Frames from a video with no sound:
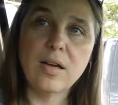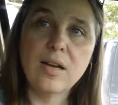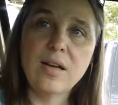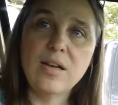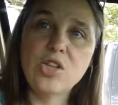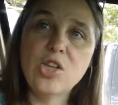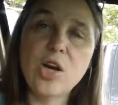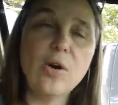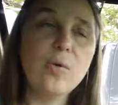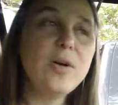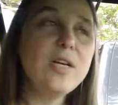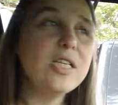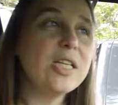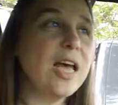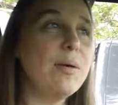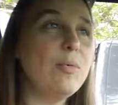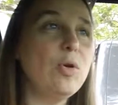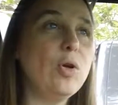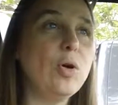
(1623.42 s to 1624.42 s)
She always
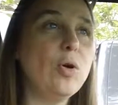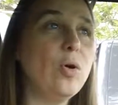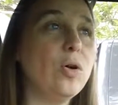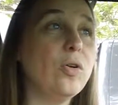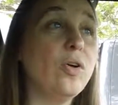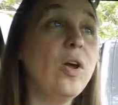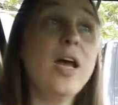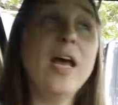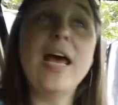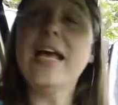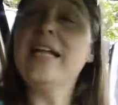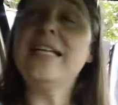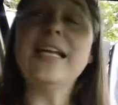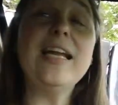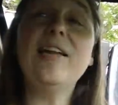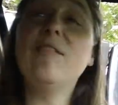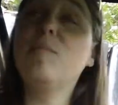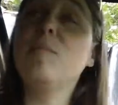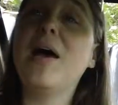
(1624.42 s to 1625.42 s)
came when you called her. It
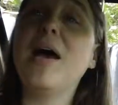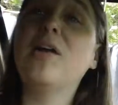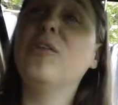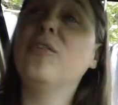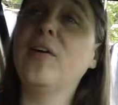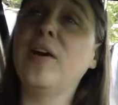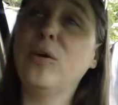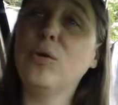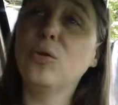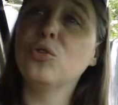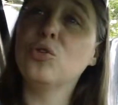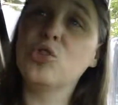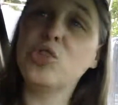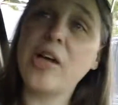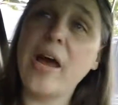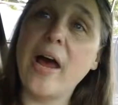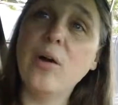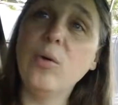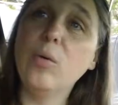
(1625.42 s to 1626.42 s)
didn't even matter if I called her
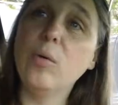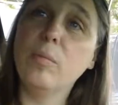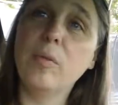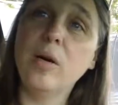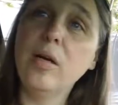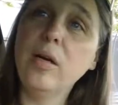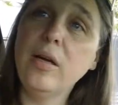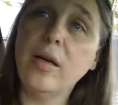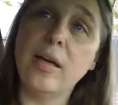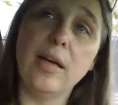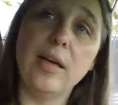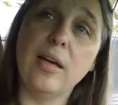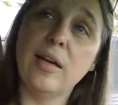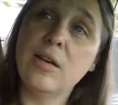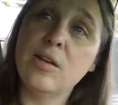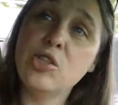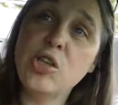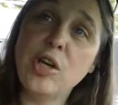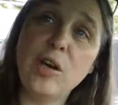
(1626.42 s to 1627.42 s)
Shadow or Monkey.
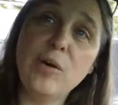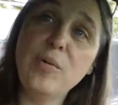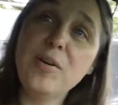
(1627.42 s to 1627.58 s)
She always